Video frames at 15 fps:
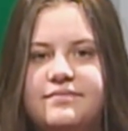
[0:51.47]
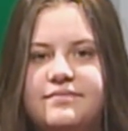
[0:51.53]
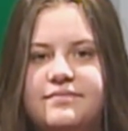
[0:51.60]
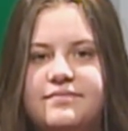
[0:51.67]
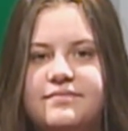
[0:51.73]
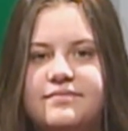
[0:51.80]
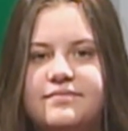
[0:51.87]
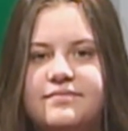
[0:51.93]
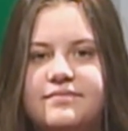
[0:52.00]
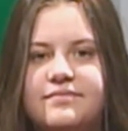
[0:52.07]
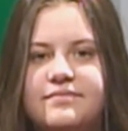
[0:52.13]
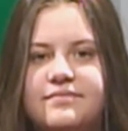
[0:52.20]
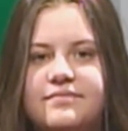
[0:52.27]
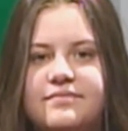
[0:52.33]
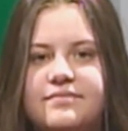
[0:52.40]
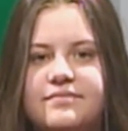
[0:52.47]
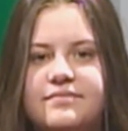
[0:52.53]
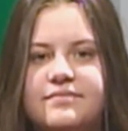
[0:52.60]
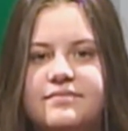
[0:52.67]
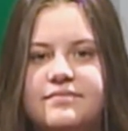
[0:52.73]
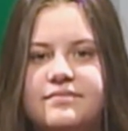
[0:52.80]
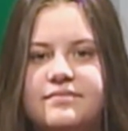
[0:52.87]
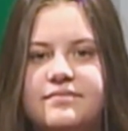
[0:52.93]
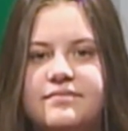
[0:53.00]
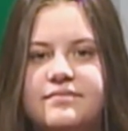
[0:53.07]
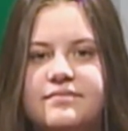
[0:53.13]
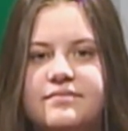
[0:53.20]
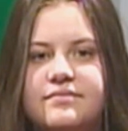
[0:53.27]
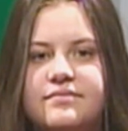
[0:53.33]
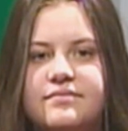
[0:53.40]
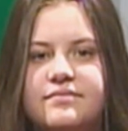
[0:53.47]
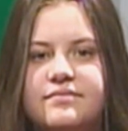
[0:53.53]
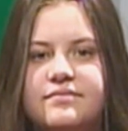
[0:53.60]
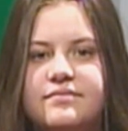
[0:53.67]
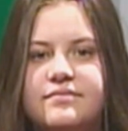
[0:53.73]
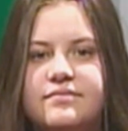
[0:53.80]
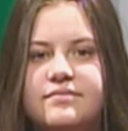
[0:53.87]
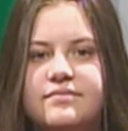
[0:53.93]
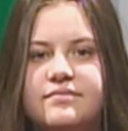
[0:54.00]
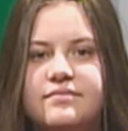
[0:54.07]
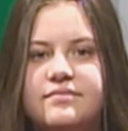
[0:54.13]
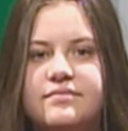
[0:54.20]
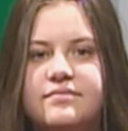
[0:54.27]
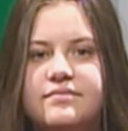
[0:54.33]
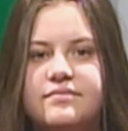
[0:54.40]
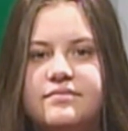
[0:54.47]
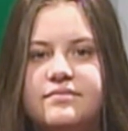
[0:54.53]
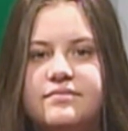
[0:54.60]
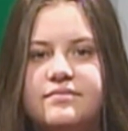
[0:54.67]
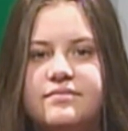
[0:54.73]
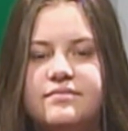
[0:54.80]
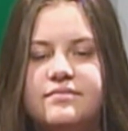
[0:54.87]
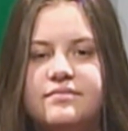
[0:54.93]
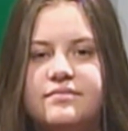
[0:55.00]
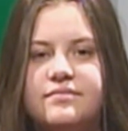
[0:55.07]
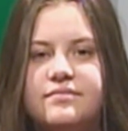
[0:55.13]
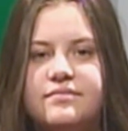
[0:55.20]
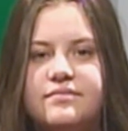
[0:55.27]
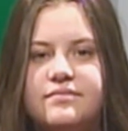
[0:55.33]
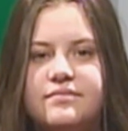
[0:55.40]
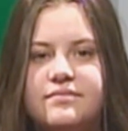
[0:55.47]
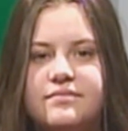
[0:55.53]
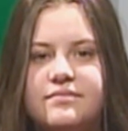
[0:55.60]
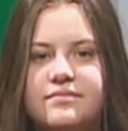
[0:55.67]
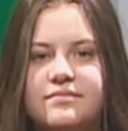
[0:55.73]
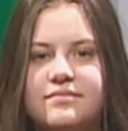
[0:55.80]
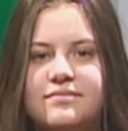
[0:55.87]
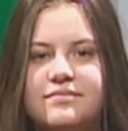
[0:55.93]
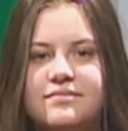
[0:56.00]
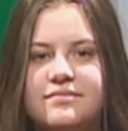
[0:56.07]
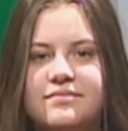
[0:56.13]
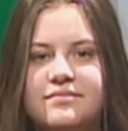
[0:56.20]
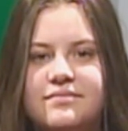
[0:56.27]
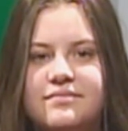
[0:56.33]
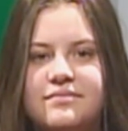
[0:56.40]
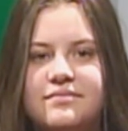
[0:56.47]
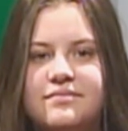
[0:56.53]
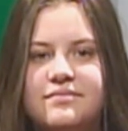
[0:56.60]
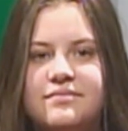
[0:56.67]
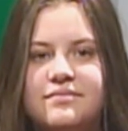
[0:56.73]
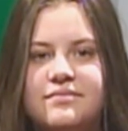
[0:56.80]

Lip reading: [no speech]